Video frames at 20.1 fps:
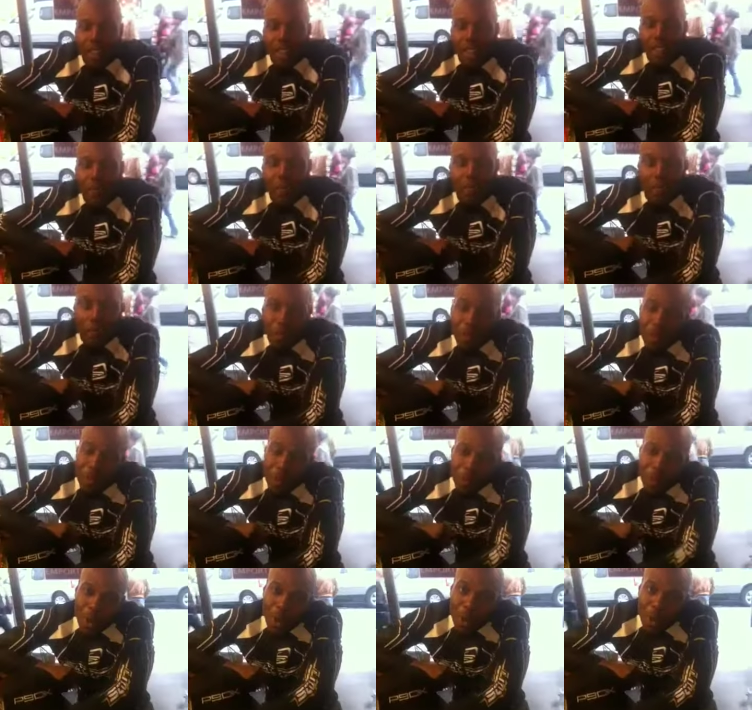I've been
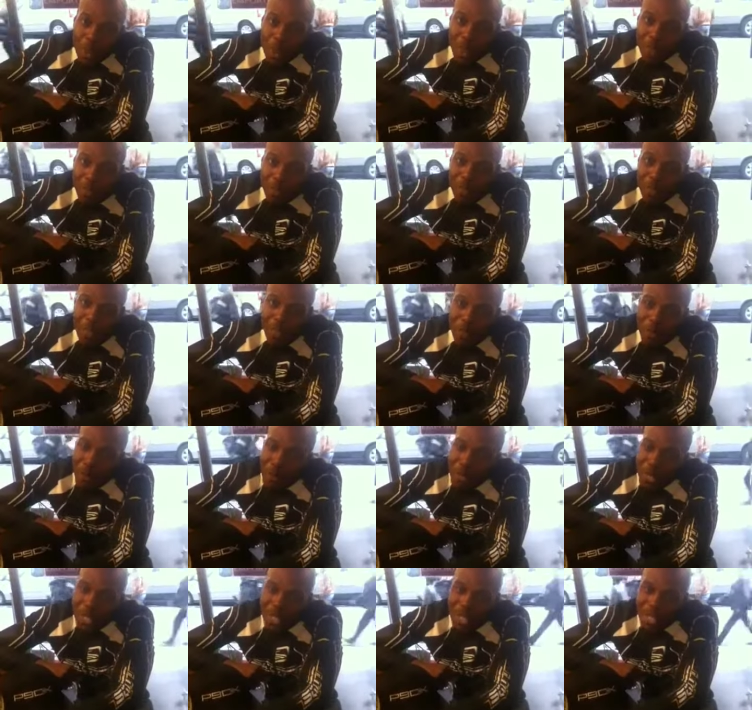following Barbie for a few
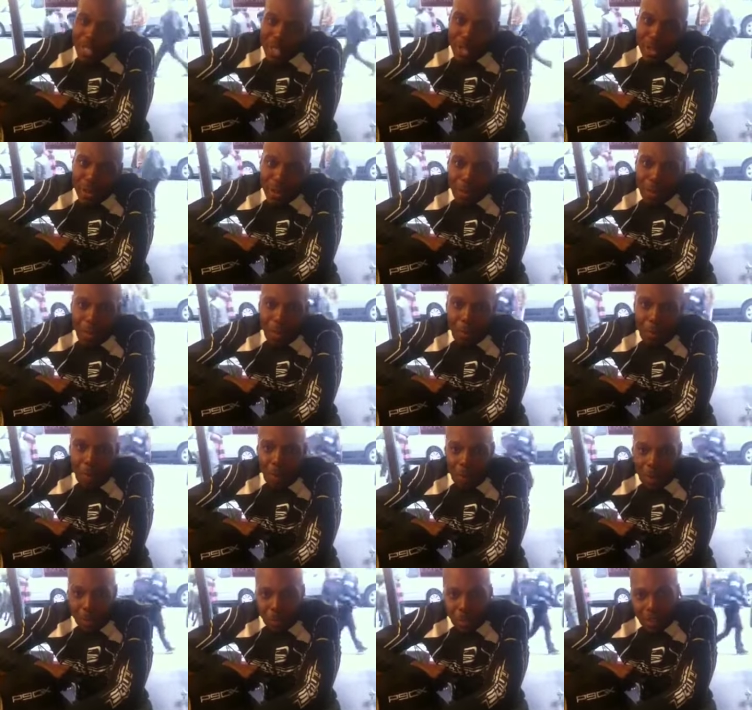years now on uh,
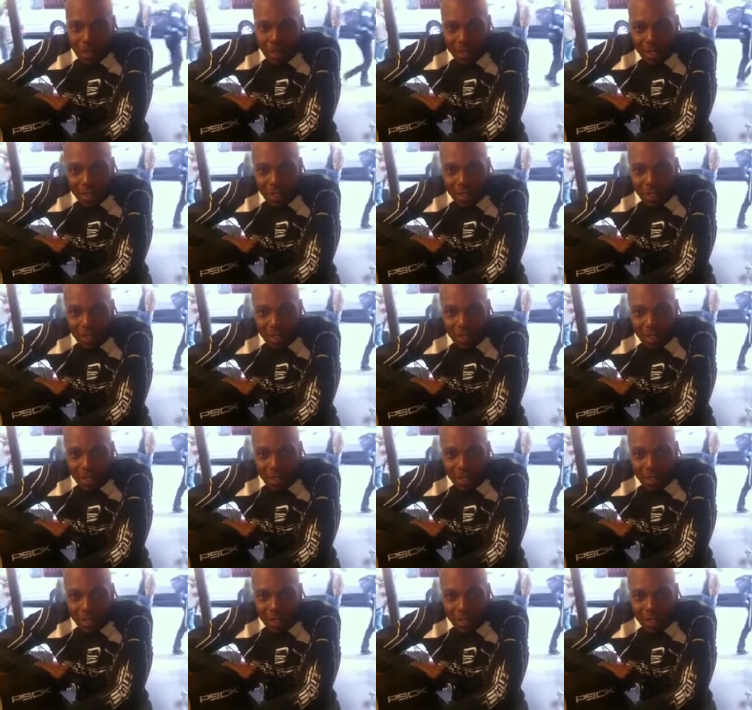Blogspot.